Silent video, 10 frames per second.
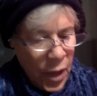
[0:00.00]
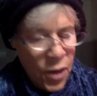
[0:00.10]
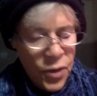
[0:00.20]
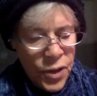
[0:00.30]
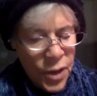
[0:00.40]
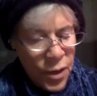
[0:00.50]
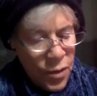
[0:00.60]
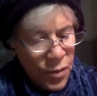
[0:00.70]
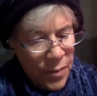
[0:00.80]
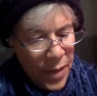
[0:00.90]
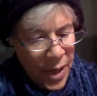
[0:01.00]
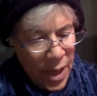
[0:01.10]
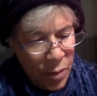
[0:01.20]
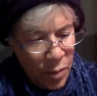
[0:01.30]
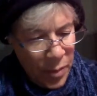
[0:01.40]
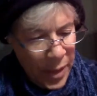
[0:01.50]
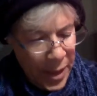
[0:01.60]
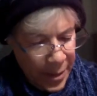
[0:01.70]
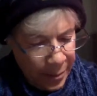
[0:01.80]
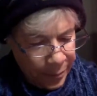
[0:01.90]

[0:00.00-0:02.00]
Here's another one by Abdu'l-Baha